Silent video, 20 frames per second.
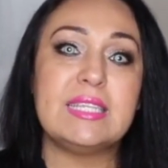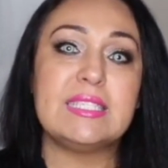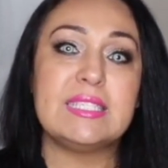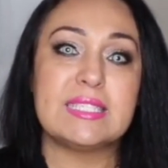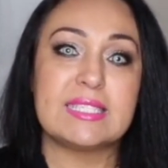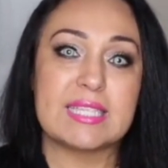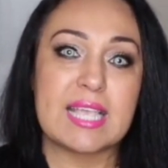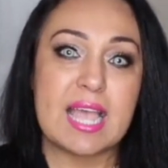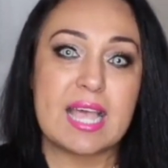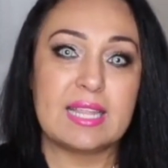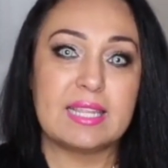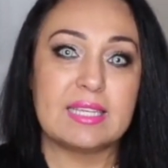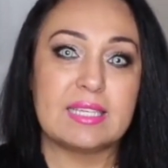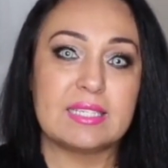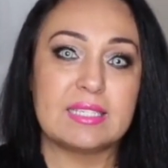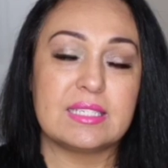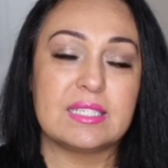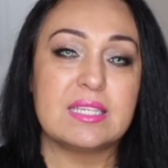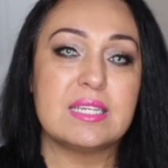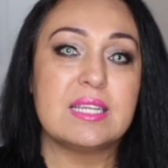
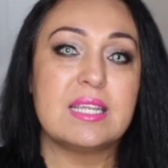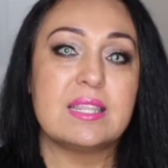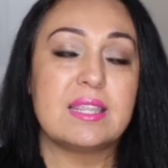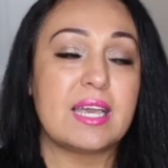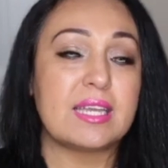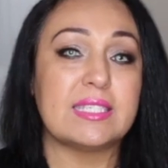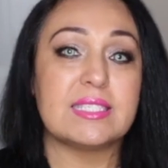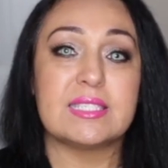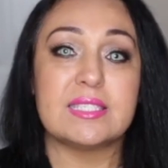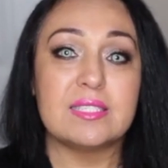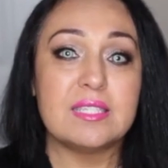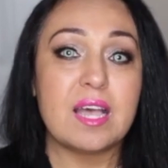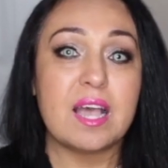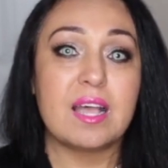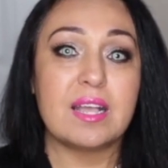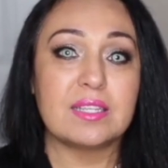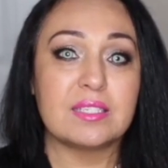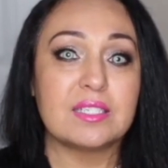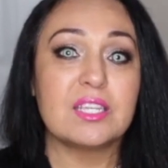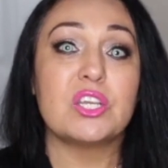salad that is
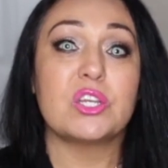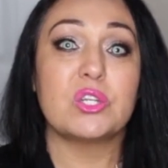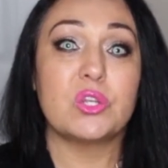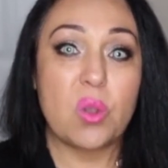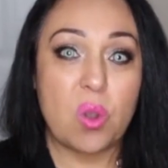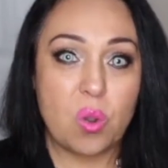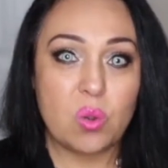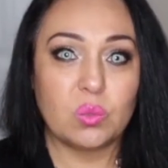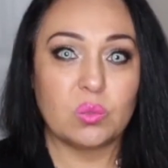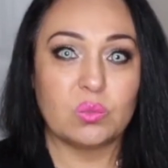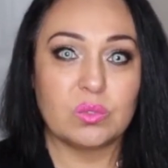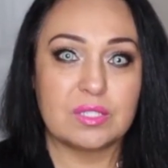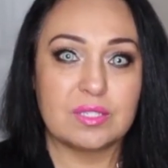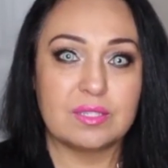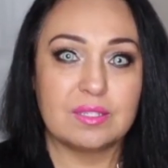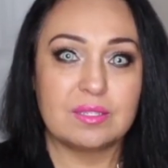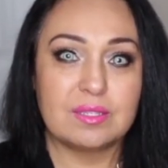not cold.